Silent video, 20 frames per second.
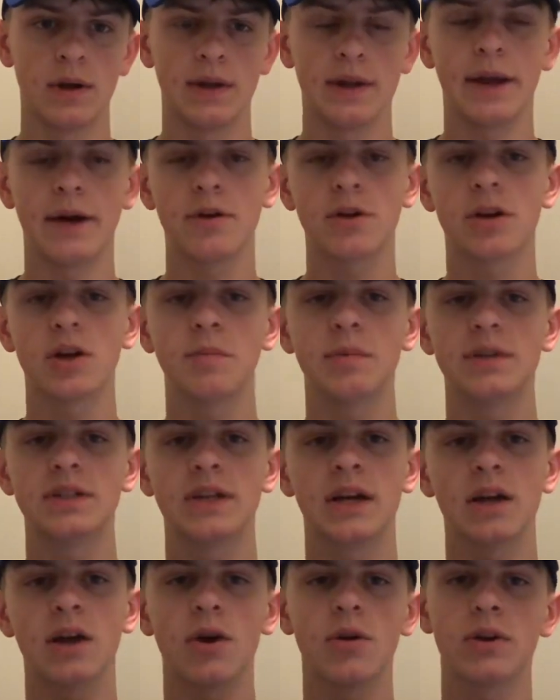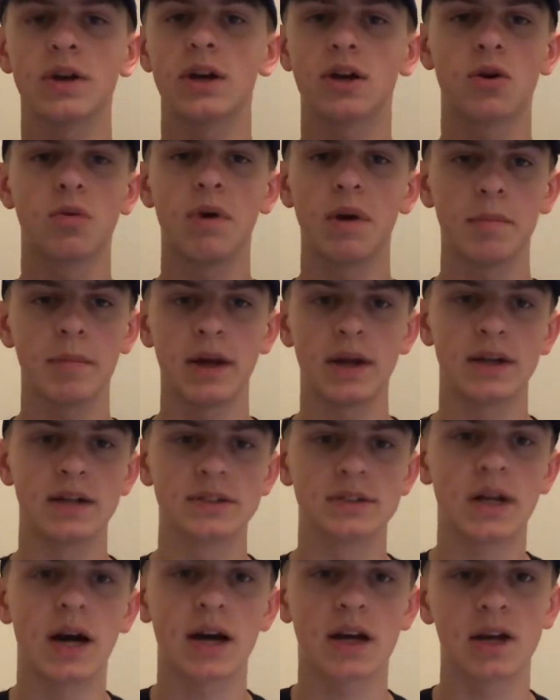Now you could be saying, oh, the equipment
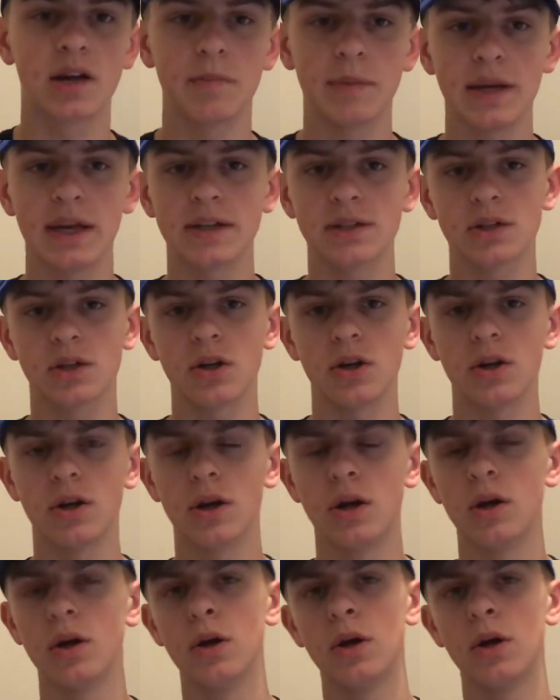is not going to be as good.